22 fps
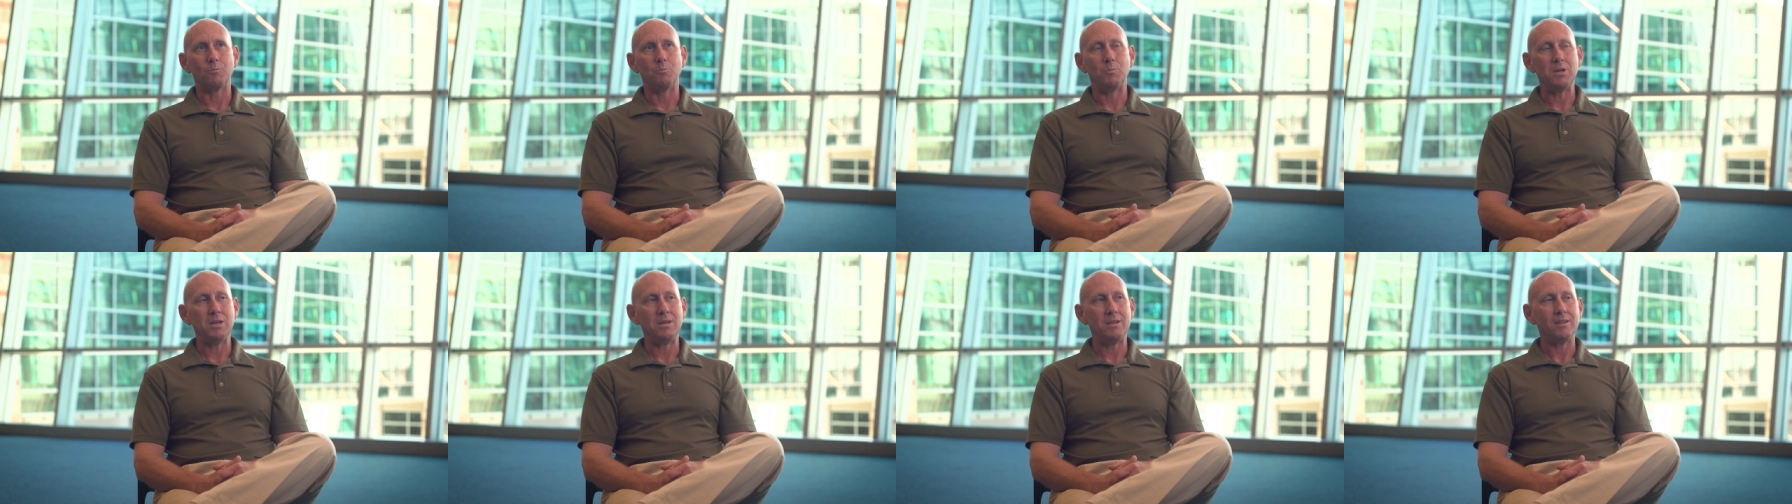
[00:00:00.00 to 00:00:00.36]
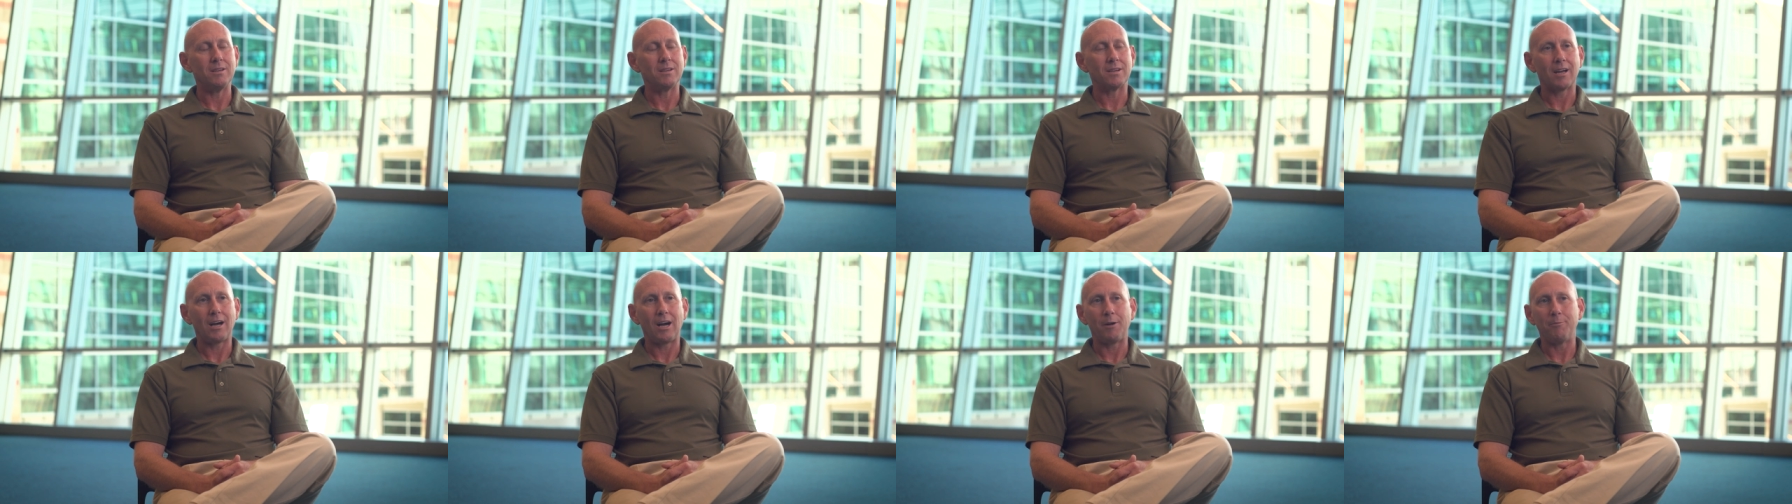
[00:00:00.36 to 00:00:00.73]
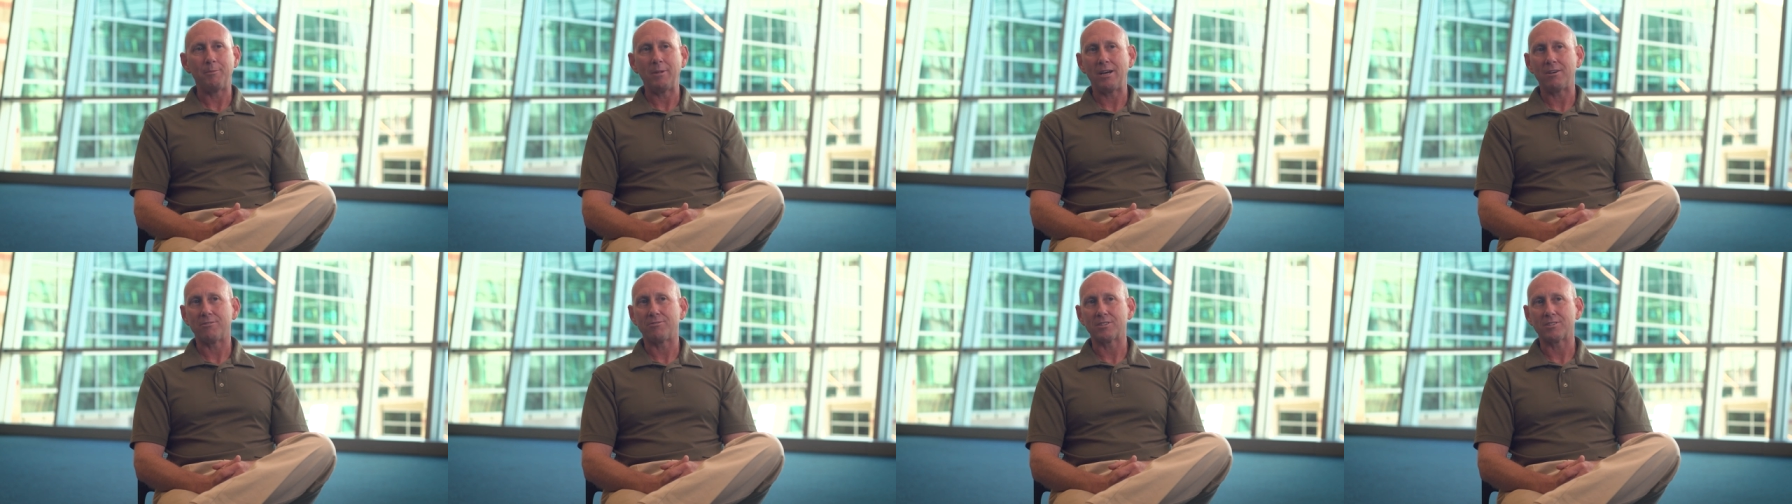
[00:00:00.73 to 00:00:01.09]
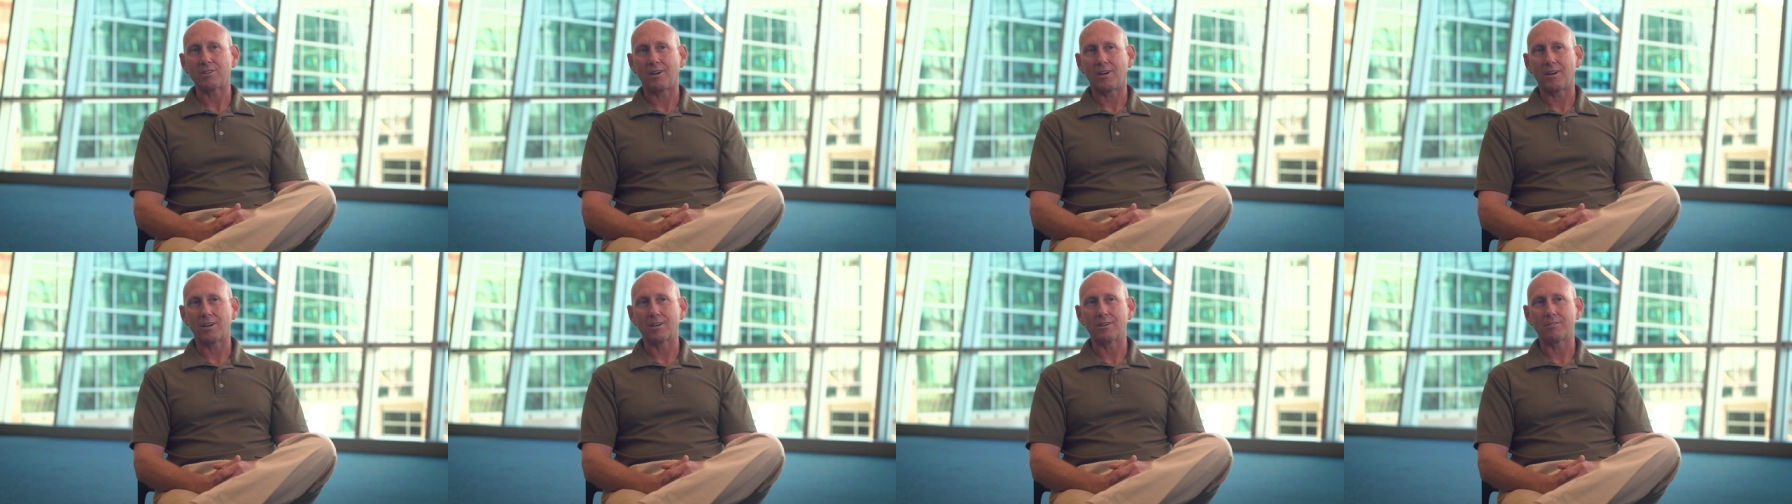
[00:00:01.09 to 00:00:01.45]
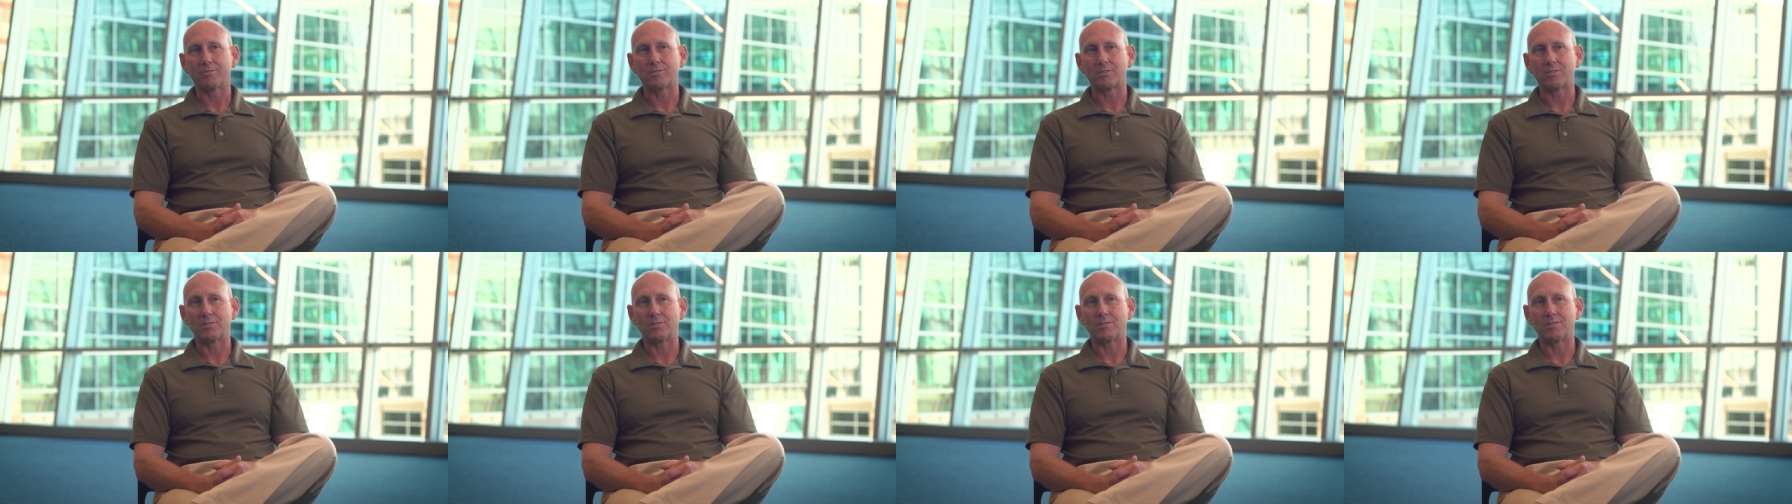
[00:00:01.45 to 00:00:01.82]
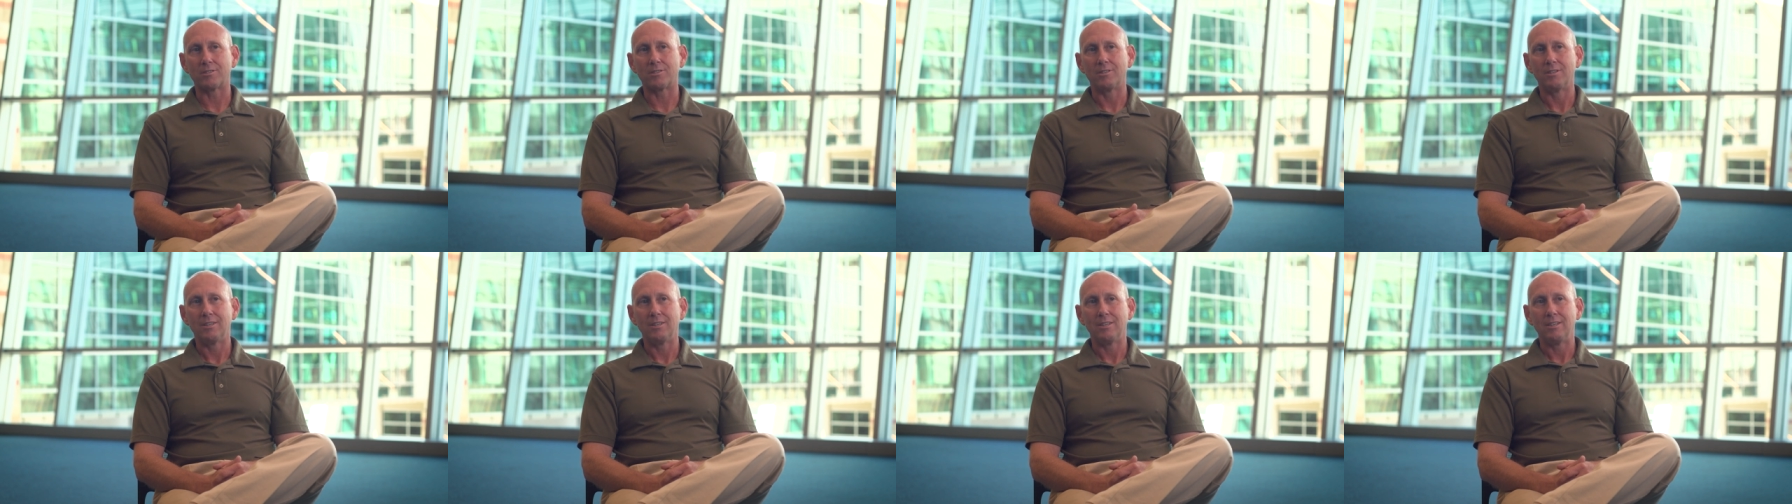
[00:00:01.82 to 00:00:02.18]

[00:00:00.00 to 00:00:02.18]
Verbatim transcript: Being a combat photographer,